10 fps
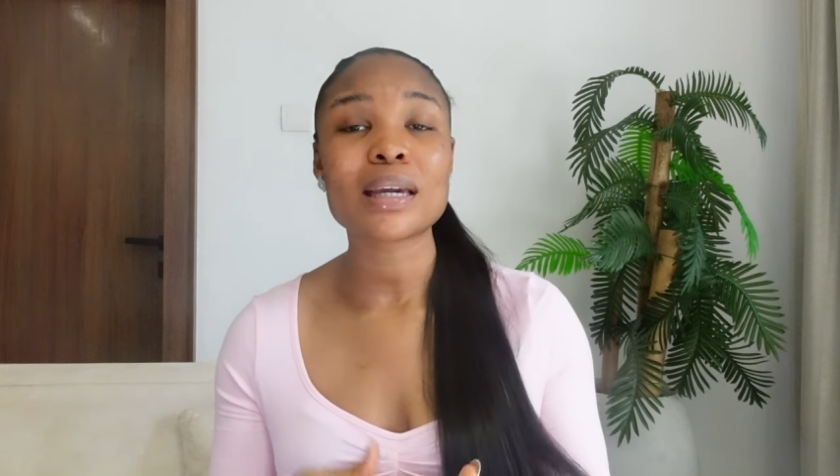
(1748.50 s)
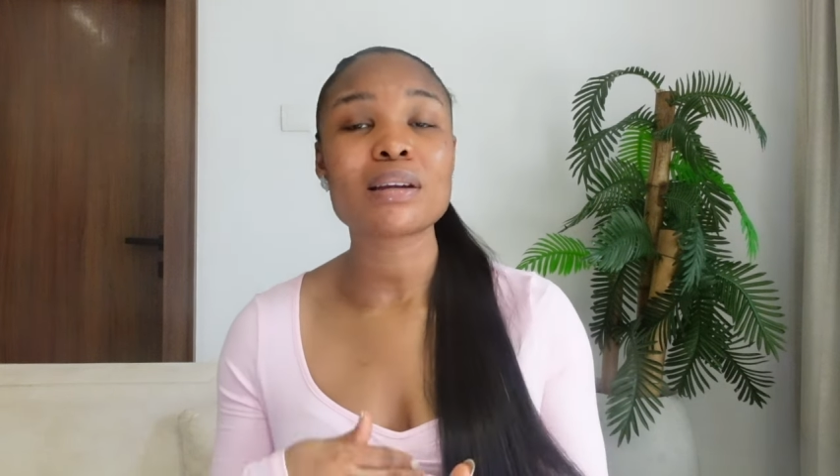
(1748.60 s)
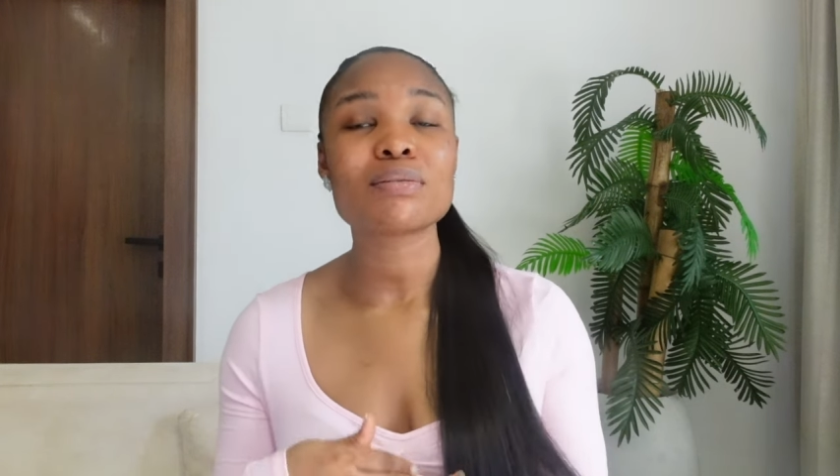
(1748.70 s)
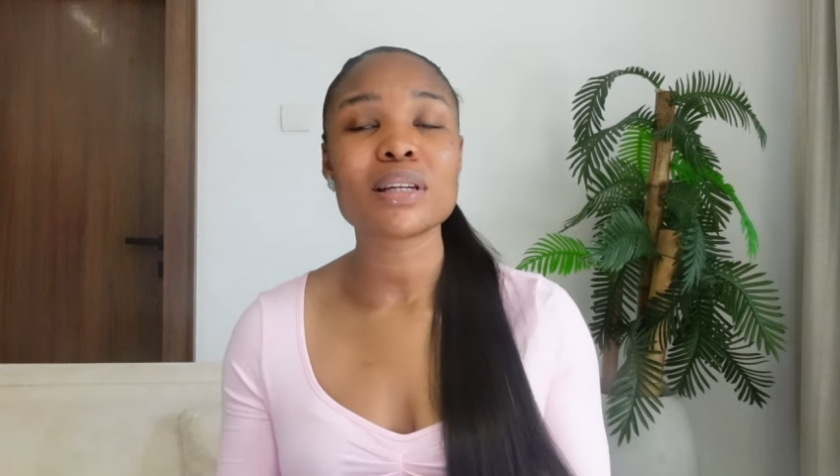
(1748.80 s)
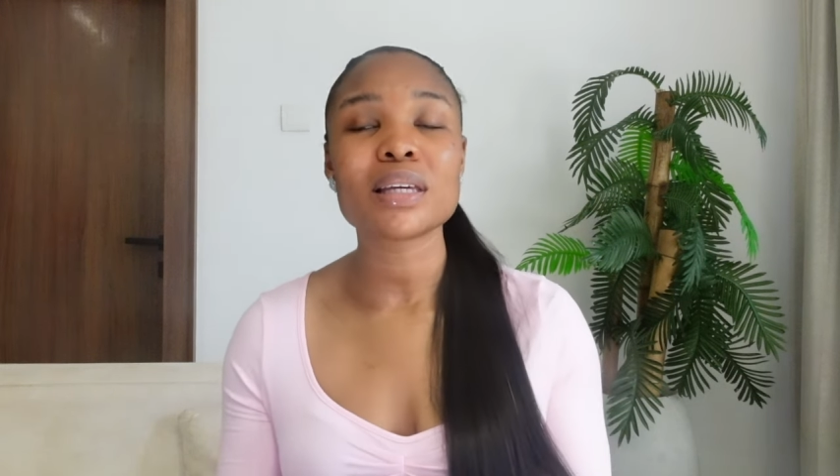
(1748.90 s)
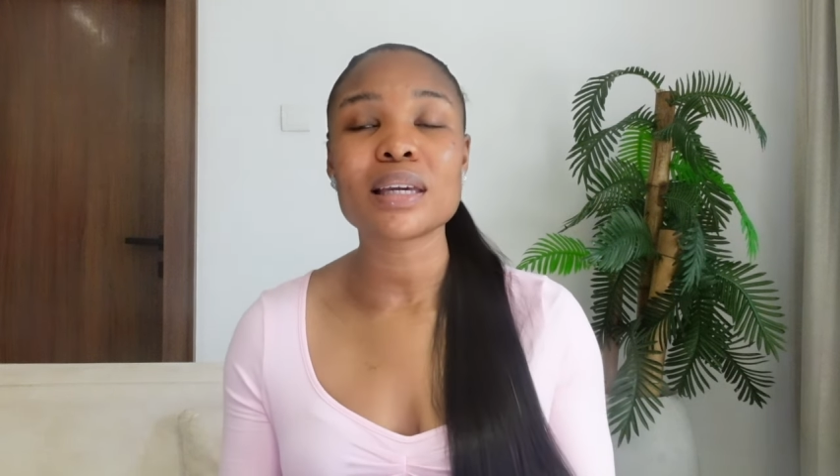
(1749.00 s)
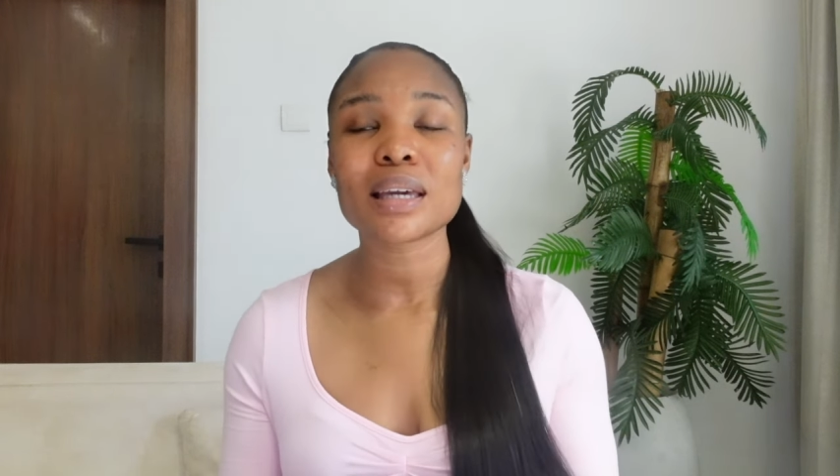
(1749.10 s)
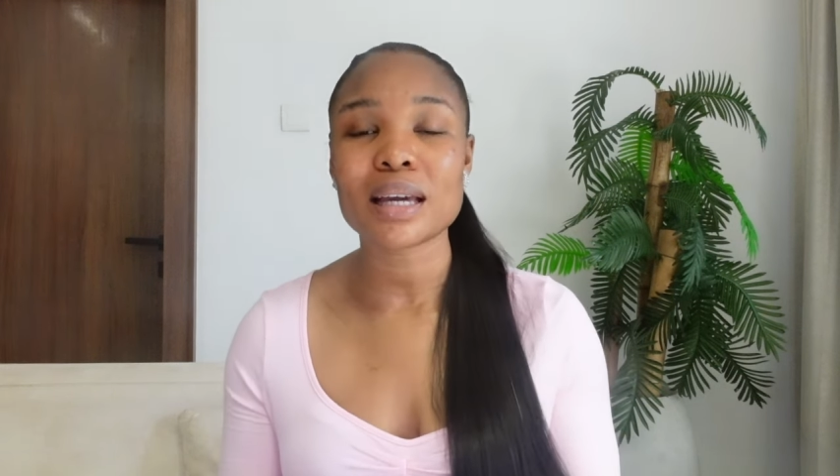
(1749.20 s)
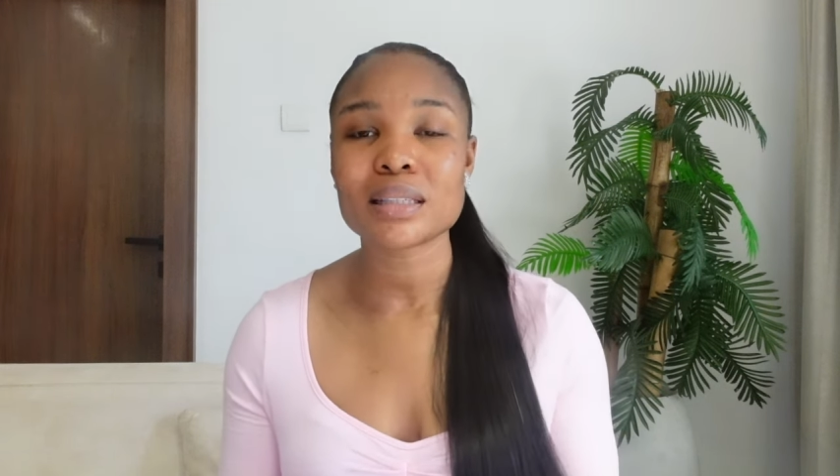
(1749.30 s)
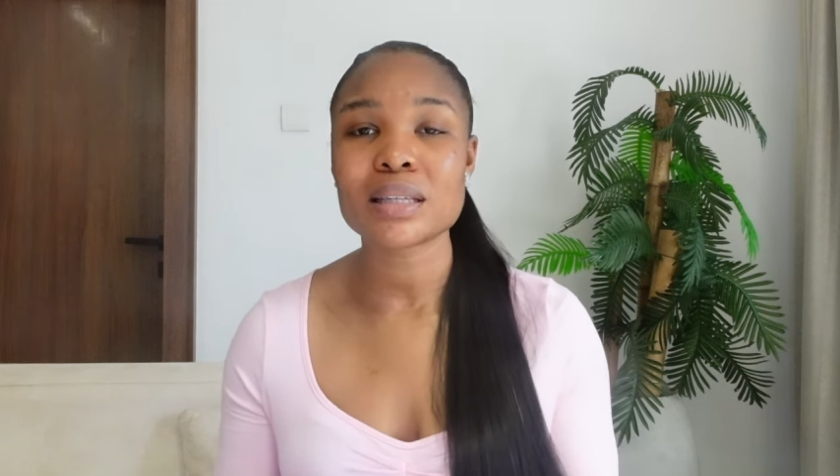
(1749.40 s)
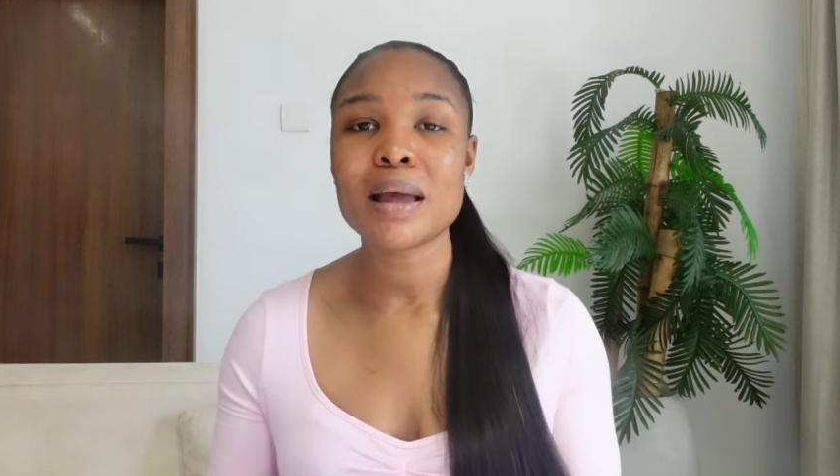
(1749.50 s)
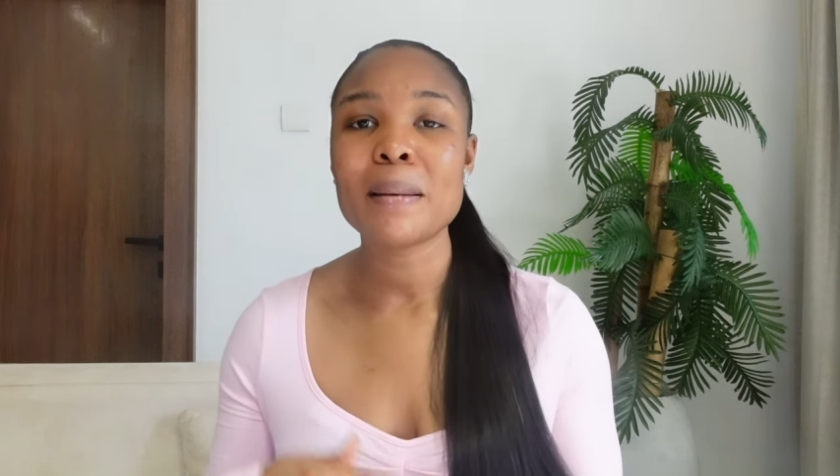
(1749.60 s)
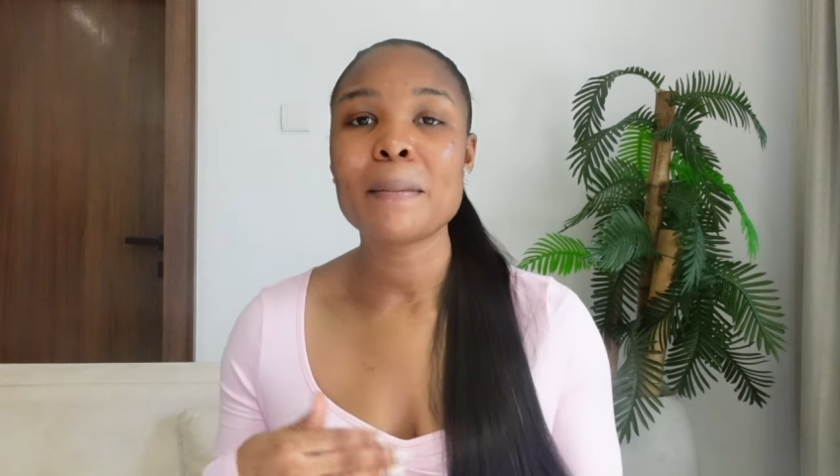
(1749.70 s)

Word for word: can really get